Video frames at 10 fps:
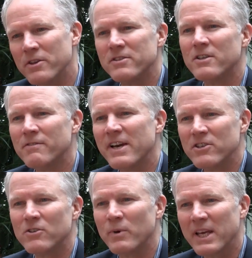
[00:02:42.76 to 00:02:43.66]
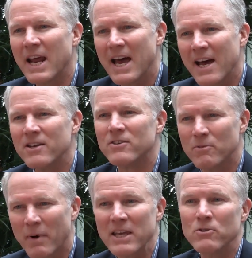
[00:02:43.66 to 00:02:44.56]
this innovation we can add
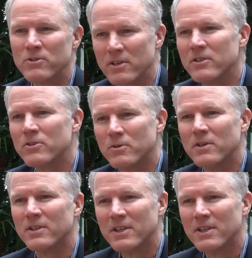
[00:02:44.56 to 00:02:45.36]
by using the tool.